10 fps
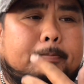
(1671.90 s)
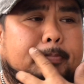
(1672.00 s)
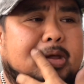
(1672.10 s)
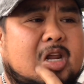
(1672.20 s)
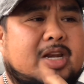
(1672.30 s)

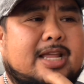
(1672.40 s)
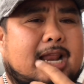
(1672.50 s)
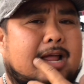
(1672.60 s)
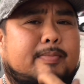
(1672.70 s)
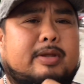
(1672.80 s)
Being that
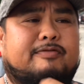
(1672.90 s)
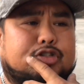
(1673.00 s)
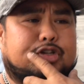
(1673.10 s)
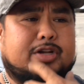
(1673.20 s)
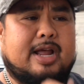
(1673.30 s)
I'm in
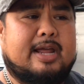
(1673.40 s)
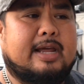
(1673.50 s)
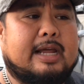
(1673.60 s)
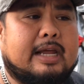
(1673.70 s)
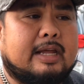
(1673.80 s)
Virginia
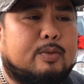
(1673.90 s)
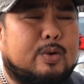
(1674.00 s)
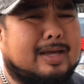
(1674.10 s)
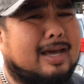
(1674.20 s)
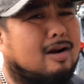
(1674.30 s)
IA,
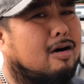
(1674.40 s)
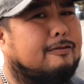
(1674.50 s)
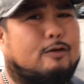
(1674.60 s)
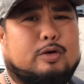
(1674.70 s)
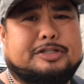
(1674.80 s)
we get all
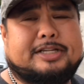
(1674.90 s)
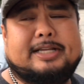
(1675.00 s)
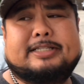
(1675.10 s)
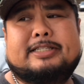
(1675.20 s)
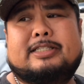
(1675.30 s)
4
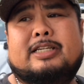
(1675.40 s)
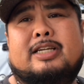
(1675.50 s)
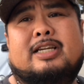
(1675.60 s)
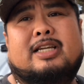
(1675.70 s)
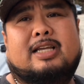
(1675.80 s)
seasons,
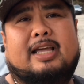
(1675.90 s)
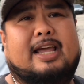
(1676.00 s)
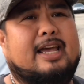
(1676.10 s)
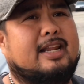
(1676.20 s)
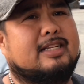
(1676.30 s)

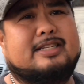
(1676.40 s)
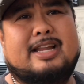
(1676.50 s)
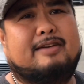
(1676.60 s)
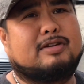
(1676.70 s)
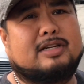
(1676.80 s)
and it's
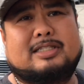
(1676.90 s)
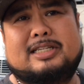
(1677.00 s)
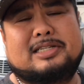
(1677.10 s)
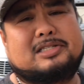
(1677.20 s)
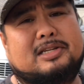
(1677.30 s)
never
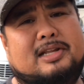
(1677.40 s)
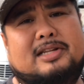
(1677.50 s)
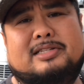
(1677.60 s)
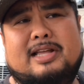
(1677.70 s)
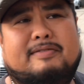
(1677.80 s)
consistent and
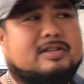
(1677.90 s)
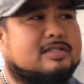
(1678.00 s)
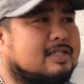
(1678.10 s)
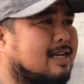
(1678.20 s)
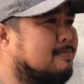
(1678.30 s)
it's never the
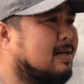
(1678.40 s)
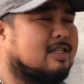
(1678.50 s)
same.